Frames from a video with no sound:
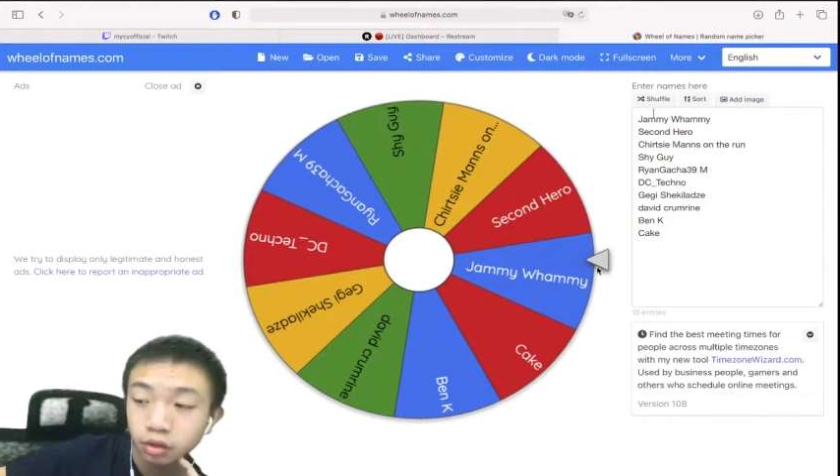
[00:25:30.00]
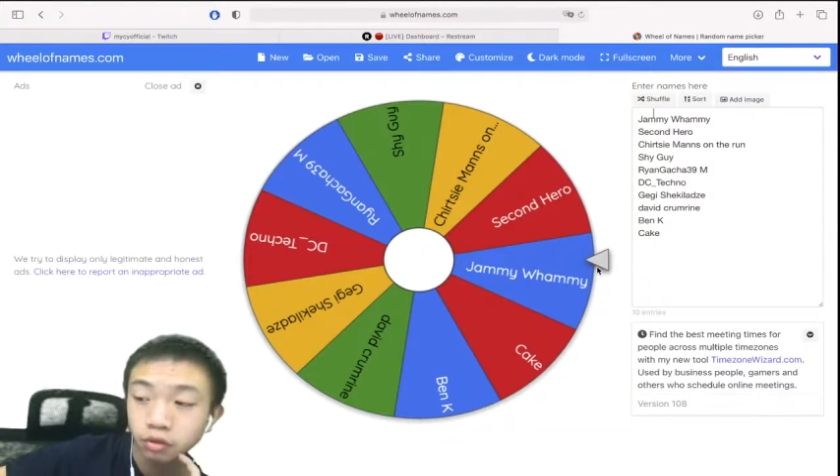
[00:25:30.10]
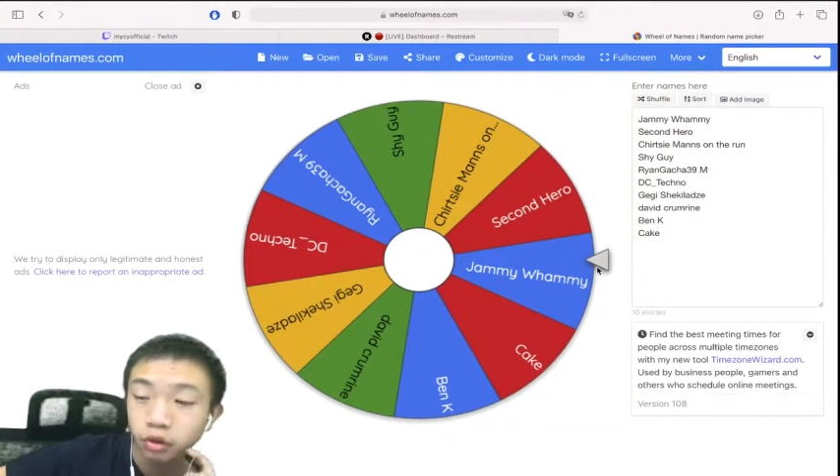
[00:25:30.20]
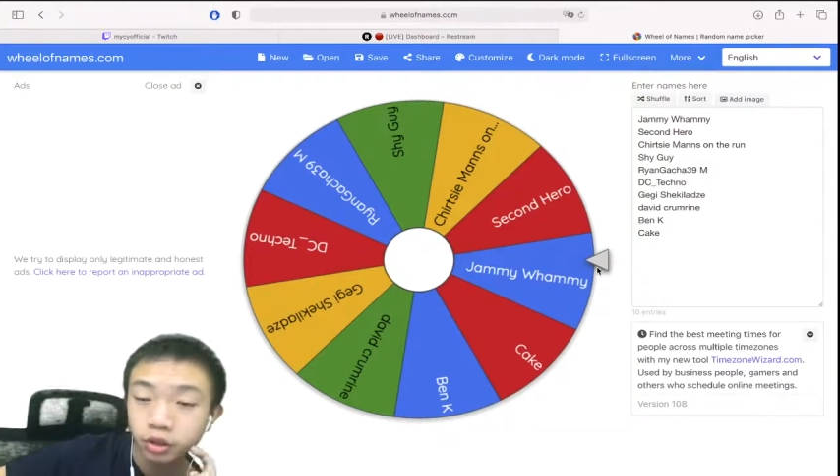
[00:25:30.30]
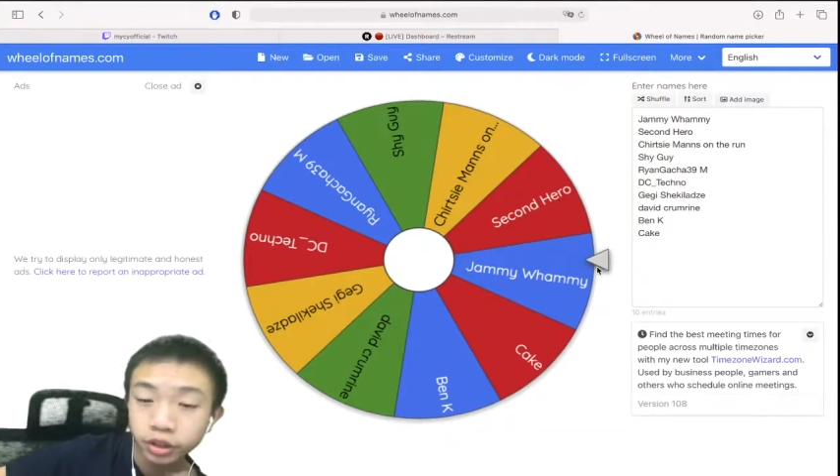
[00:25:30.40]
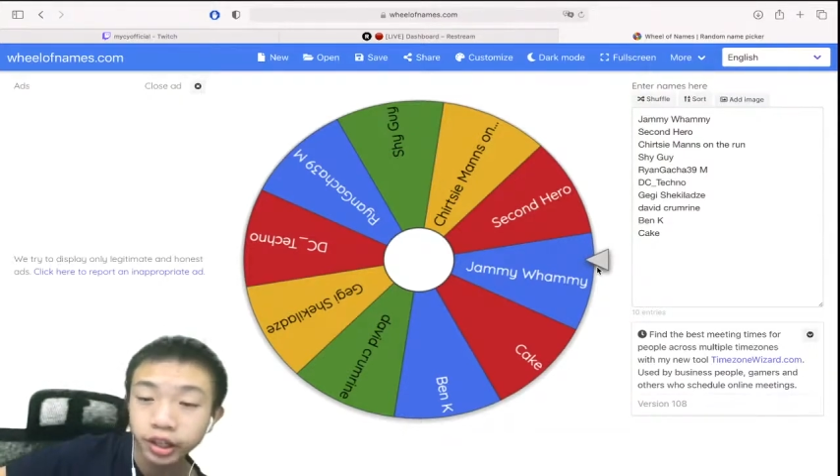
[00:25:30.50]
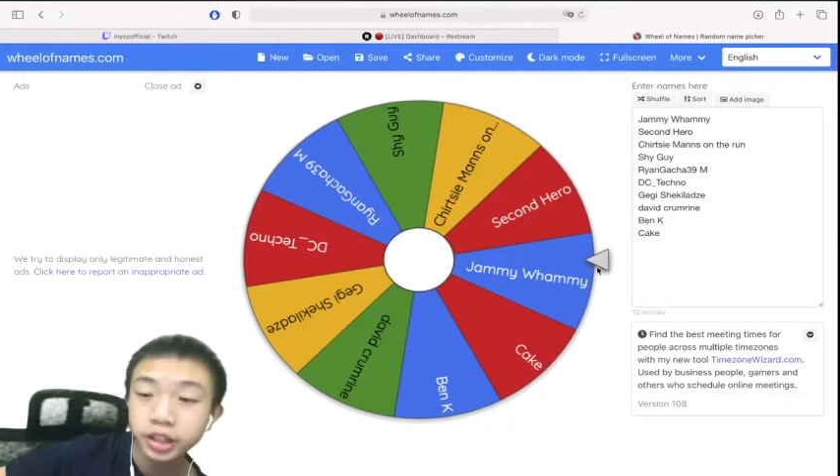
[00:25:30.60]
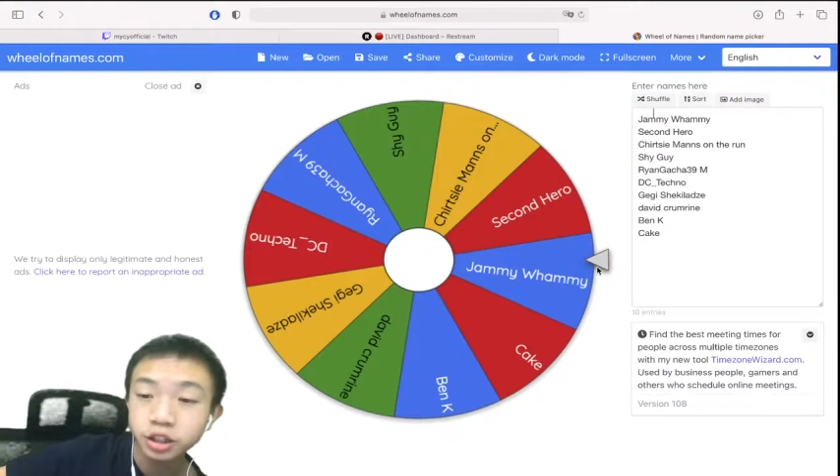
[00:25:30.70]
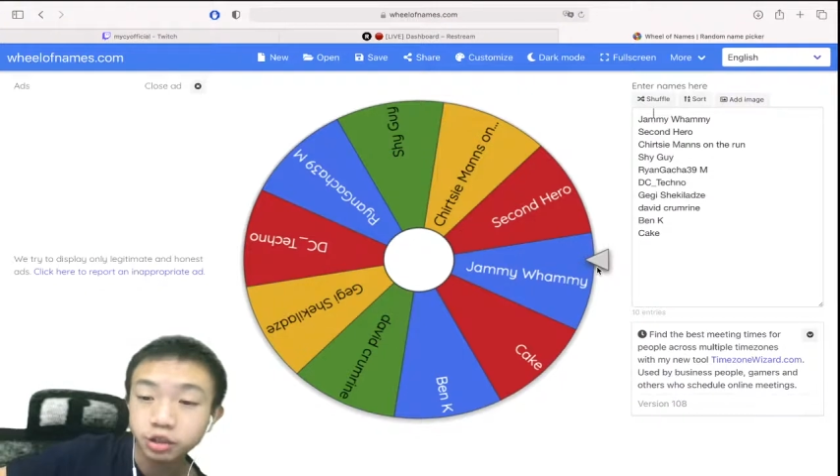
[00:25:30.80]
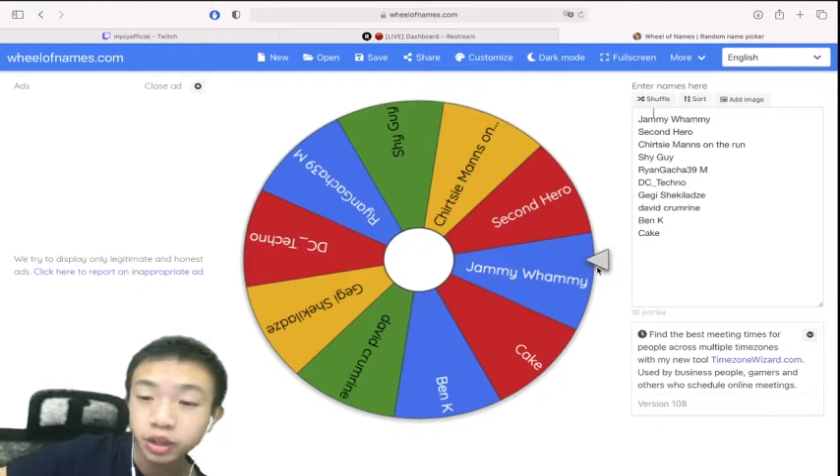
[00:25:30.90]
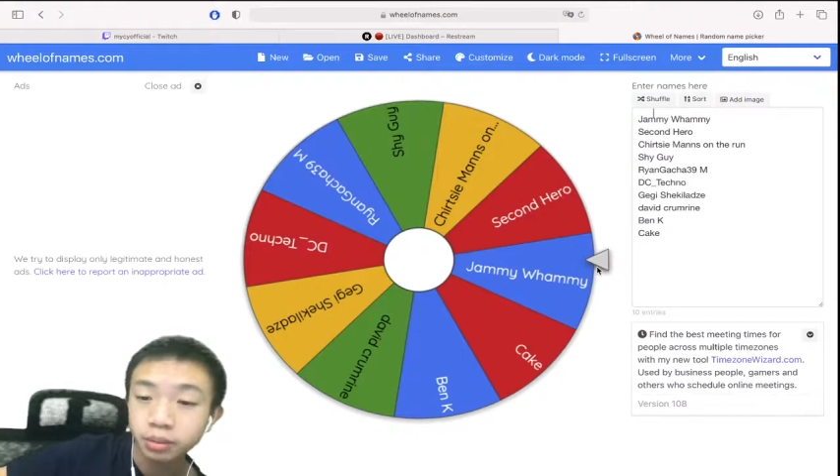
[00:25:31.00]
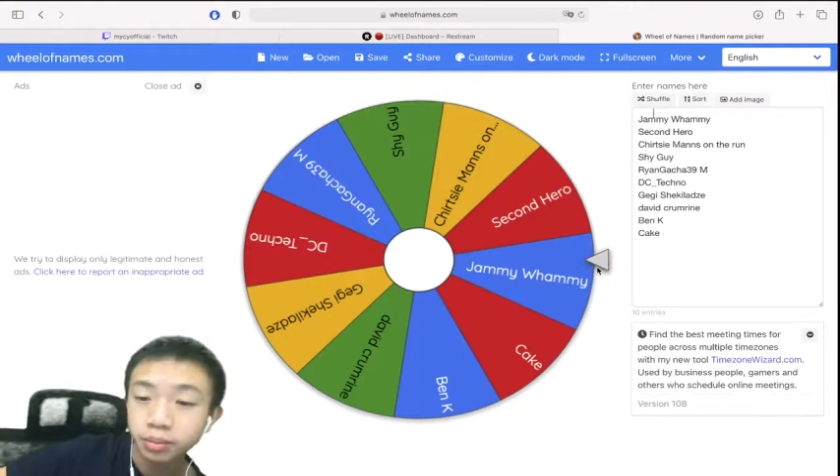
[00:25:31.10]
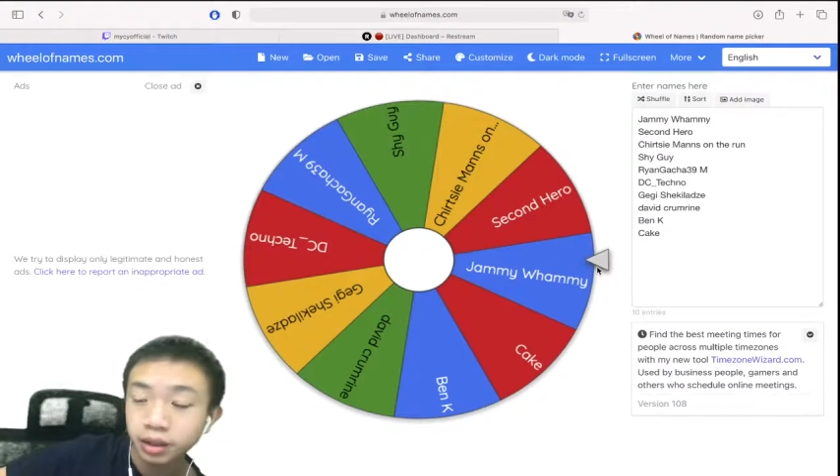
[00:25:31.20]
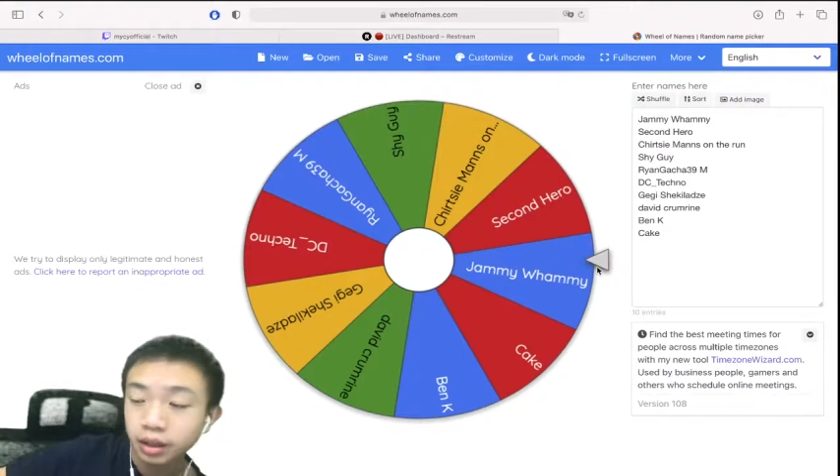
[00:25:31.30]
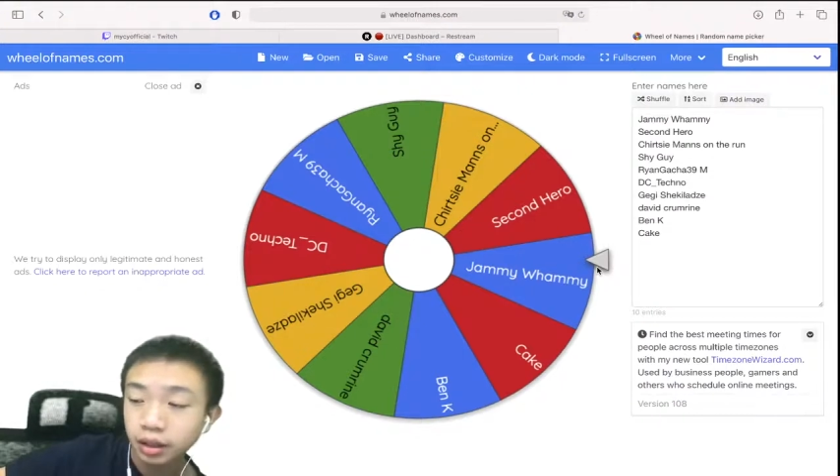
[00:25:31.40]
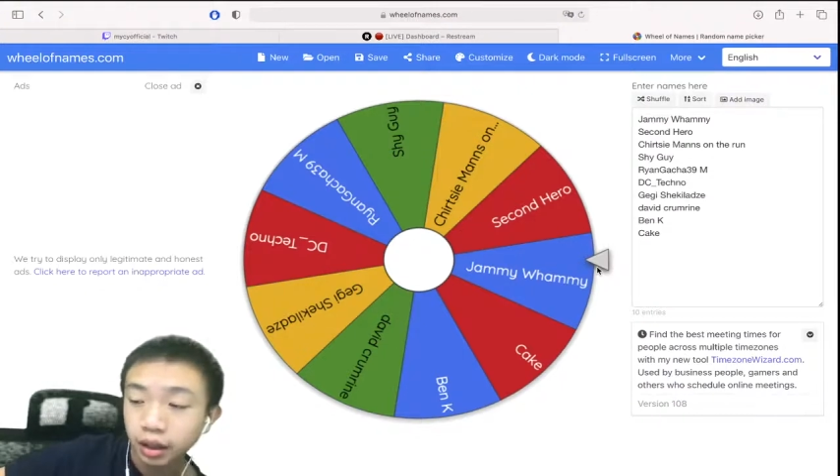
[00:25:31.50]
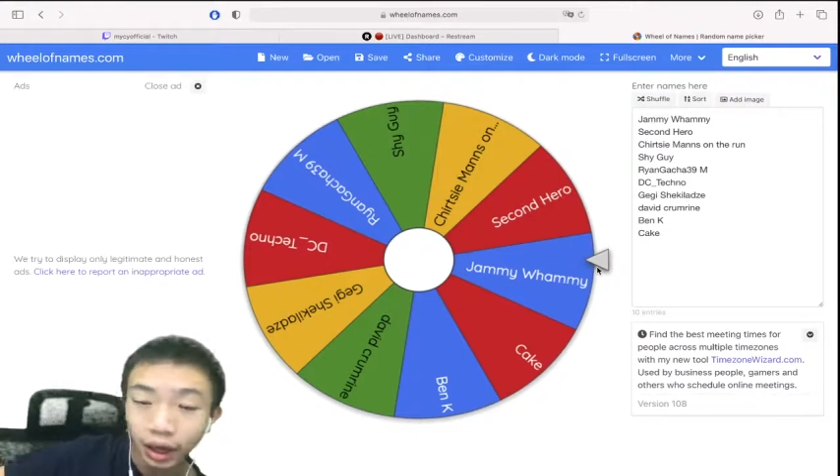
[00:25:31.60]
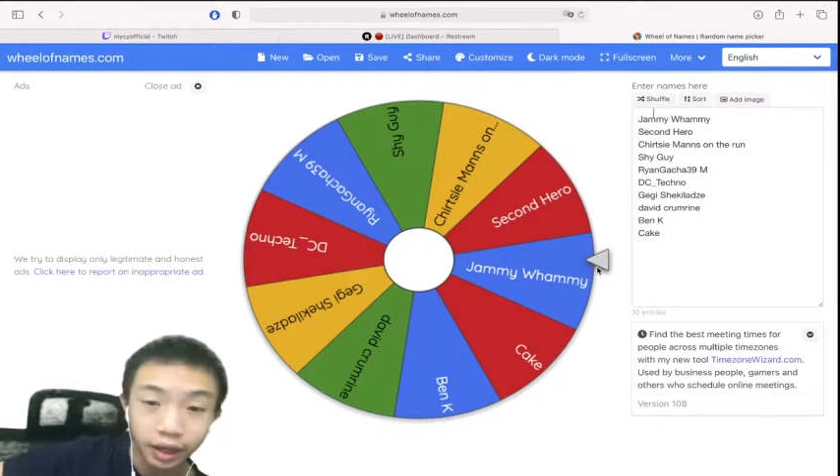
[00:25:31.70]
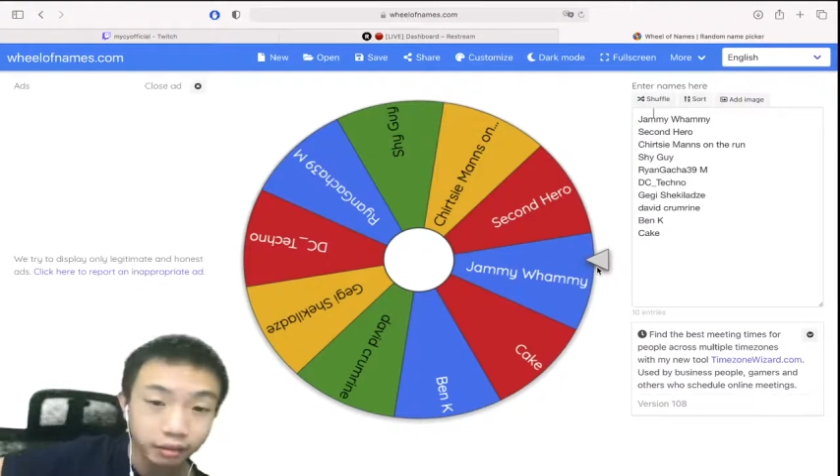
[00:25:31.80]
for today's stream? And